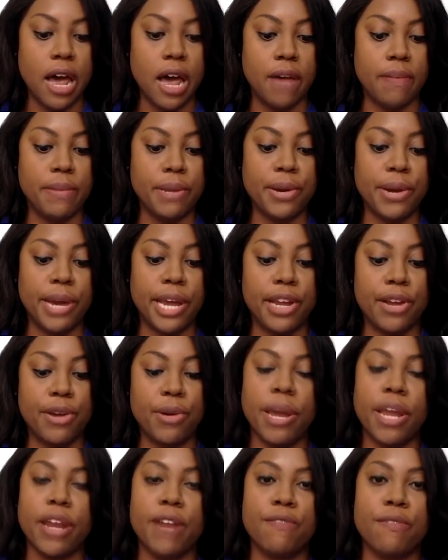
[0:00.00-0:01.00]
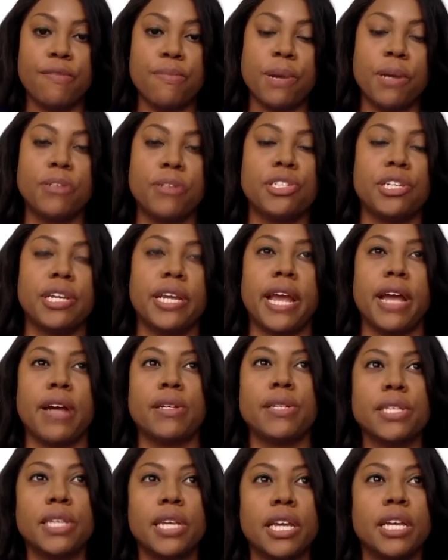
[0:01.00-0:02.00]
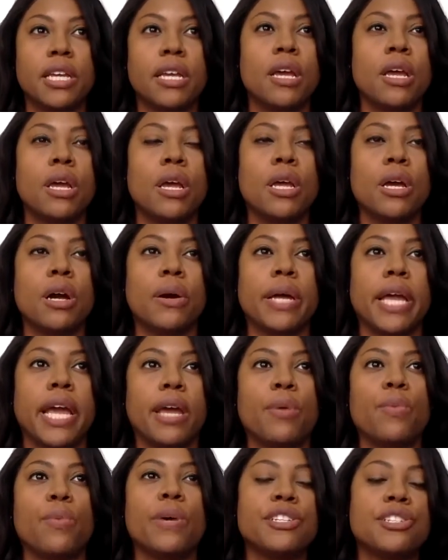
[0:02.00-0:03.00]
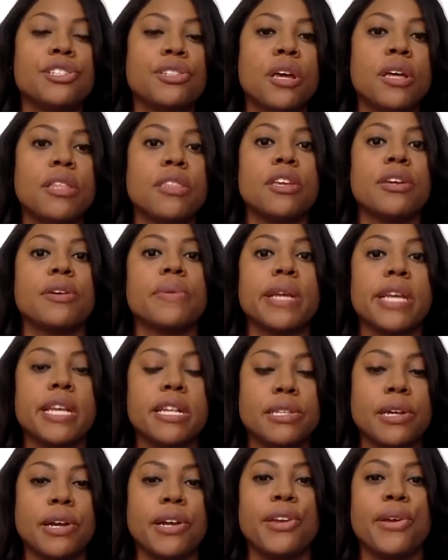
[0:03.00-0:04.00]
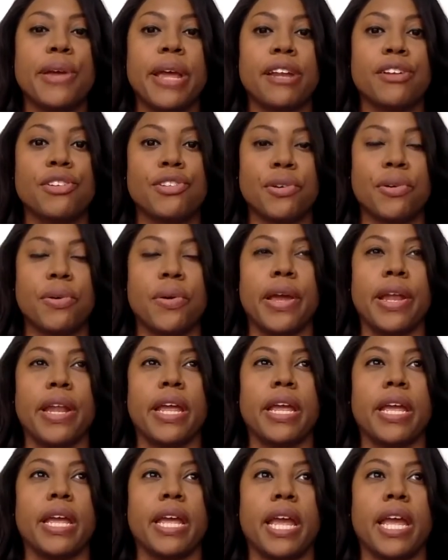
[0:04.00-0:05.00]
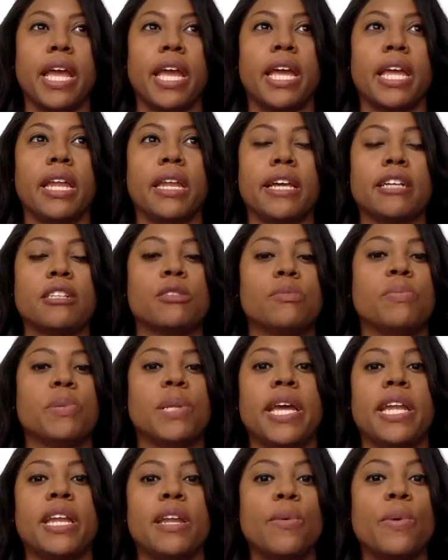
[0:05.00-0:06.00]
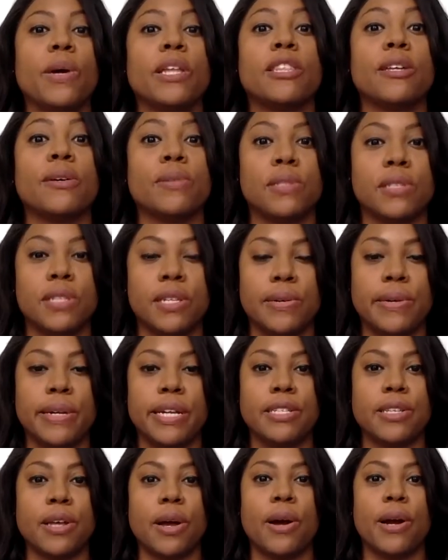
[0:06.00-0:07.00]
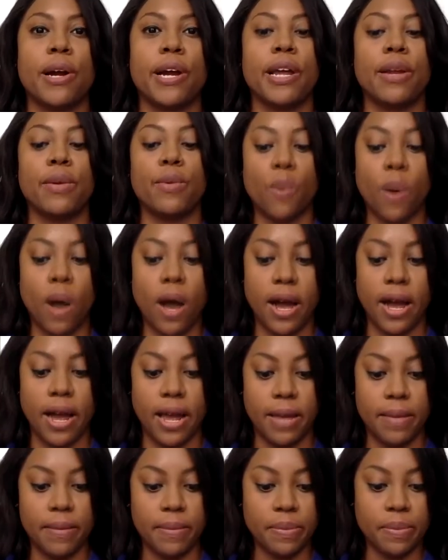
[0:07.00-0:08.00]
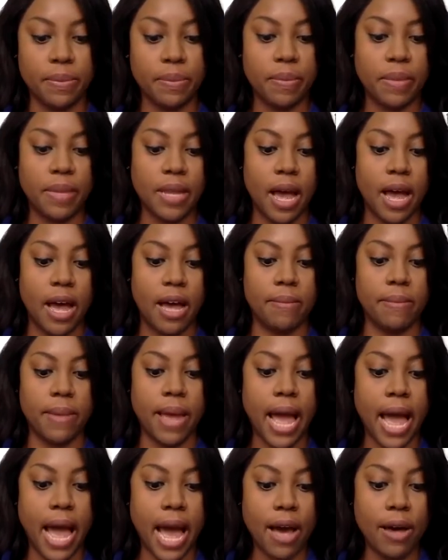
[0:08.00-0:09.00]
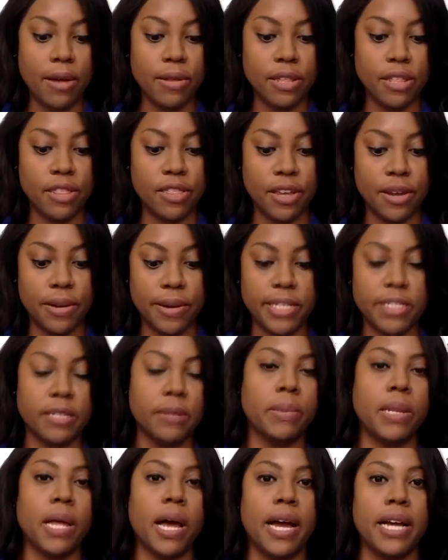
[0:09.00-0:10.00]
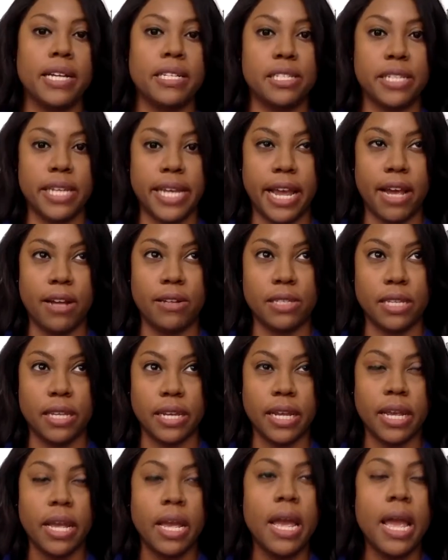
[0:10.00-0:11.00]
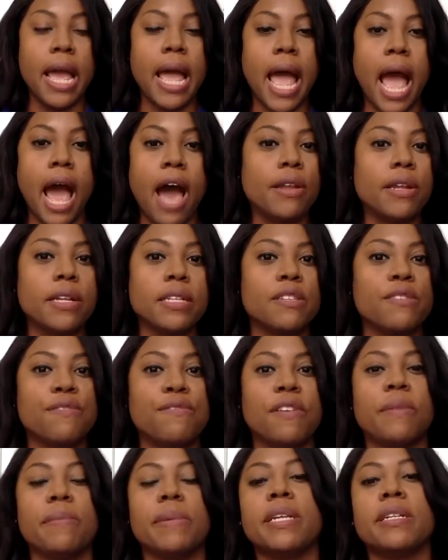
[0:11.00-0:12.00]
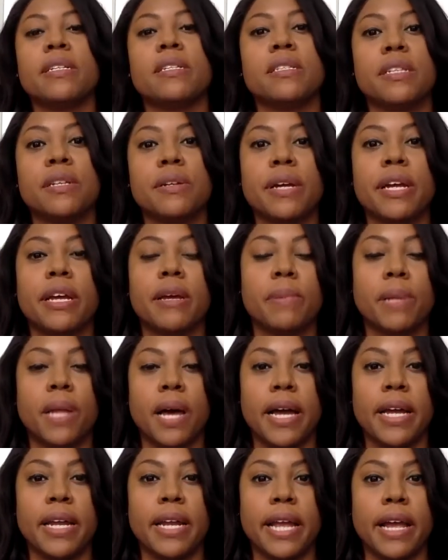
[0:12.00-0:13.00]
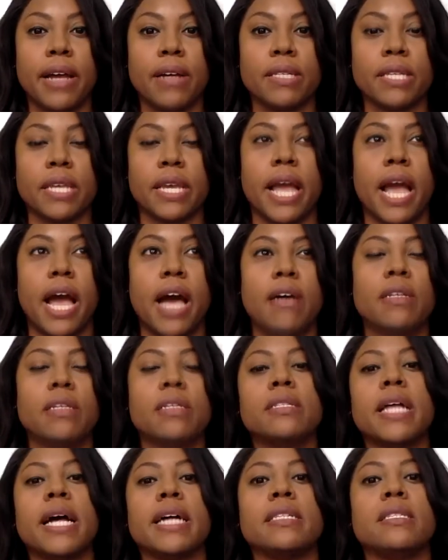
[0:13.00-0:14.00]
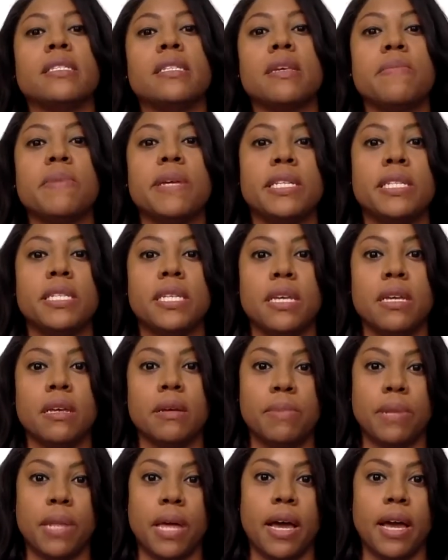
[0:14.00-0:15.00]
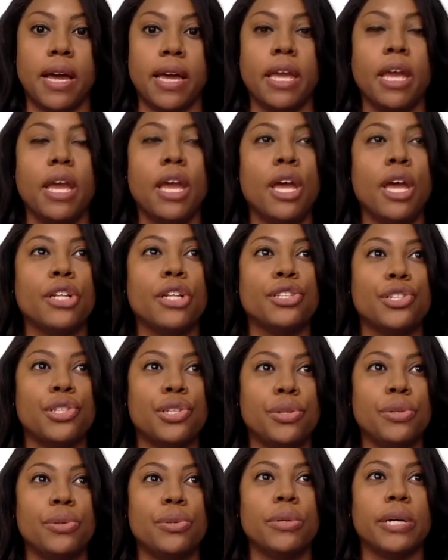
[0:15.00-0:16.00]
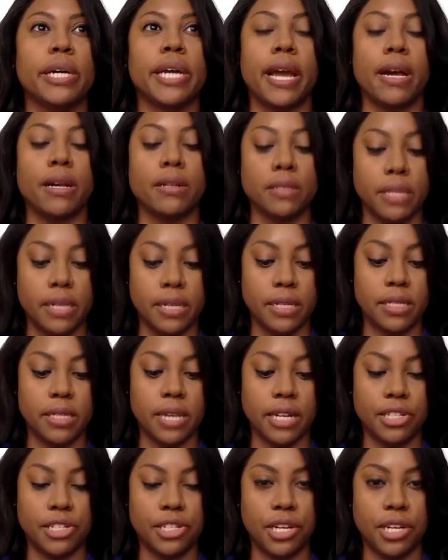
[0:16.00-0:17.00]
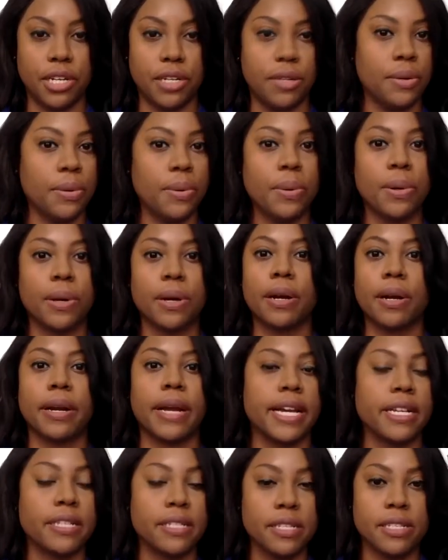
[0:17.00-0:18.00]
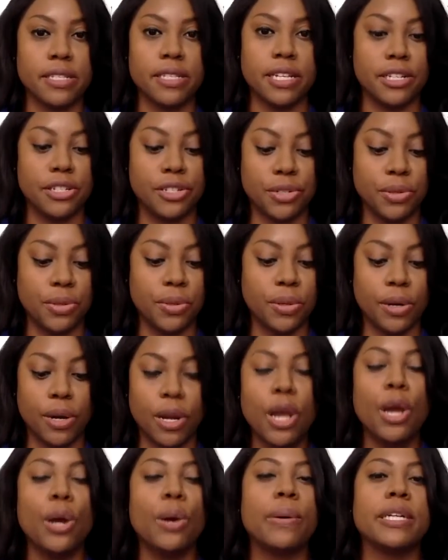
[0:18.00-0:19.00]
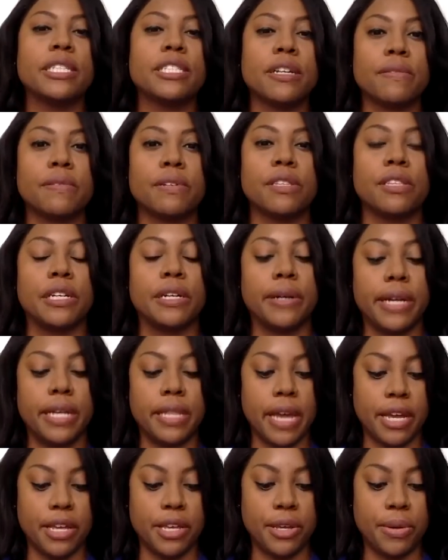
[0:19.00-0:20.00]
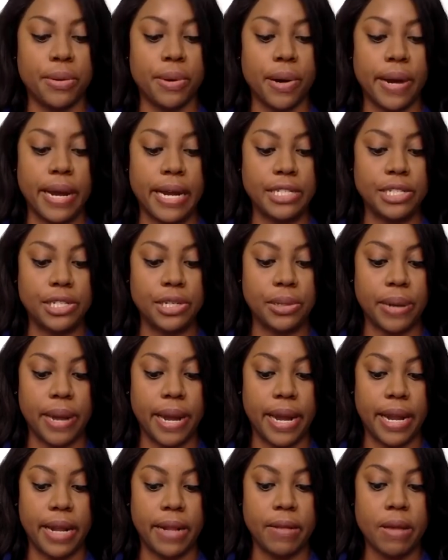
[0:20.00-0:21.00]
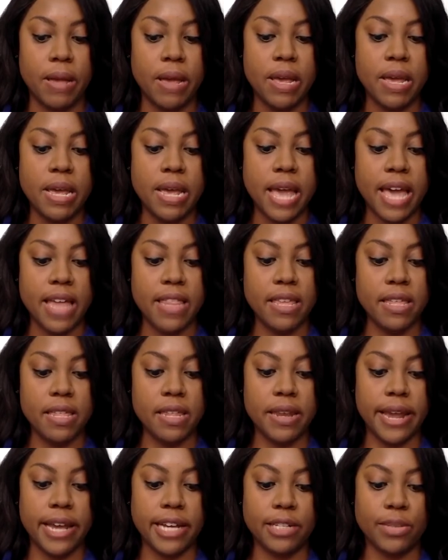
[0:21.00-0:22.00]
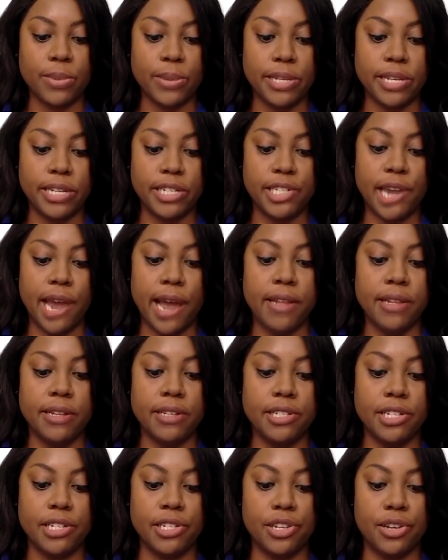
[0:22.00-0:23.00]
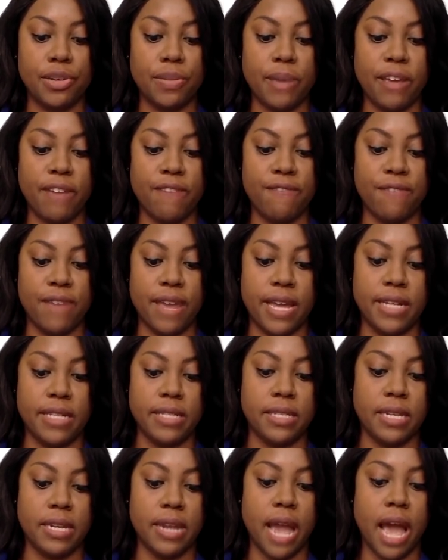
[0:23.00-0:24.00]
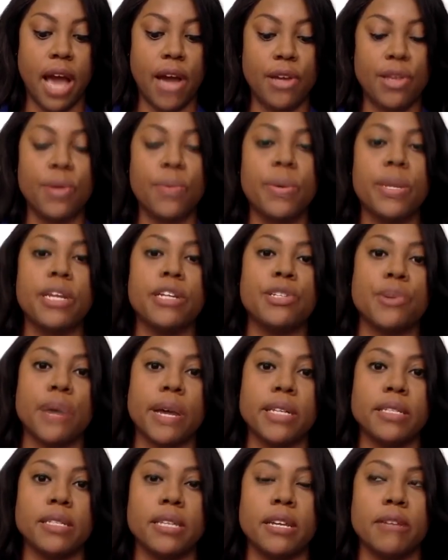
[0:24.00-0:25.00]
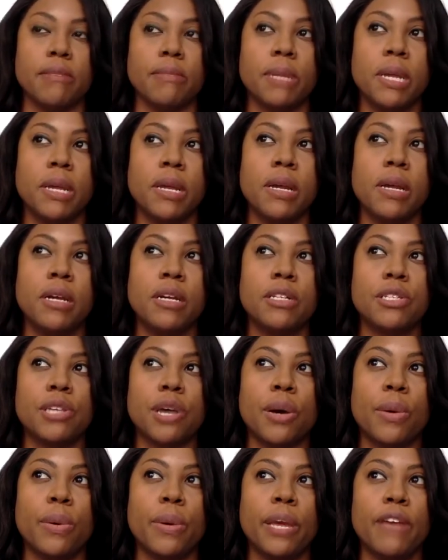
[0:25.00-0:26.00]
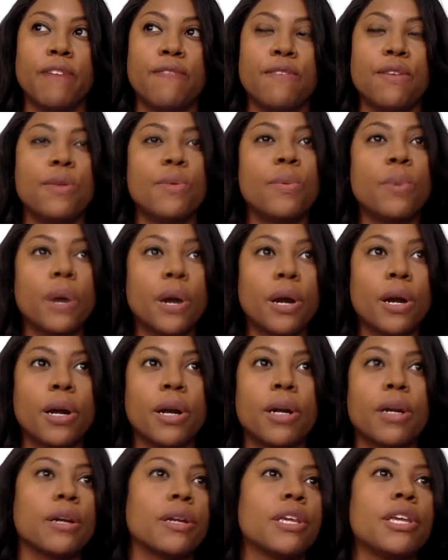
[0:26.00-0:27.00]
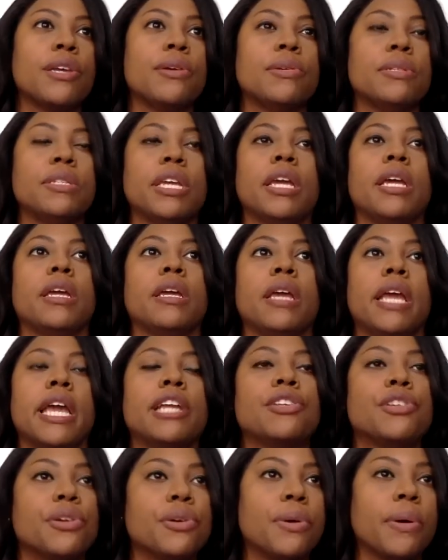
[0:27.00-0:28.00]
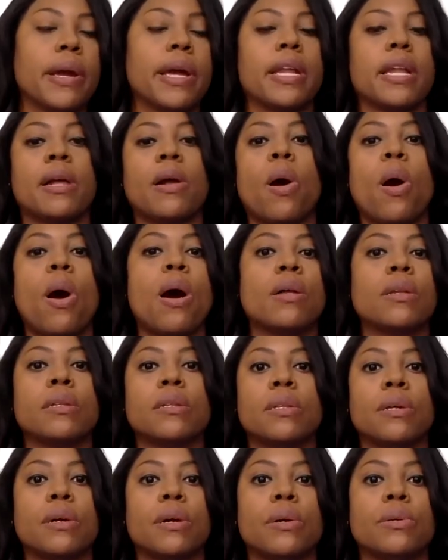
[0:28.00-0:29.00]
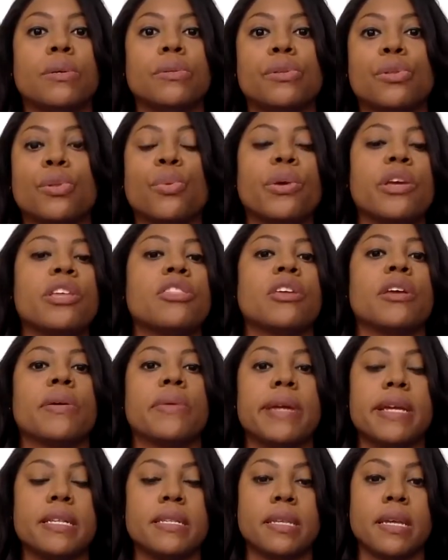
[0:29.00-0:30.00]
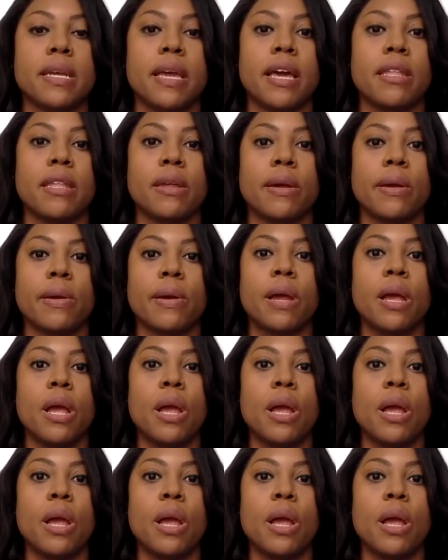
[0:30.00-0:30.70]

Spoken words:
Your integrative approach to counseling. Okay, which theories are you integrating and explaining what those theories are and why? How the theories applies to counseling. How does the feminist theory apply to counseling? How does that CBT apply to a counseling session or existential or whichever theory that you are integrating? And then the next one, the challenges you may face and how you would address them. So if you were integrating all of those three theories together,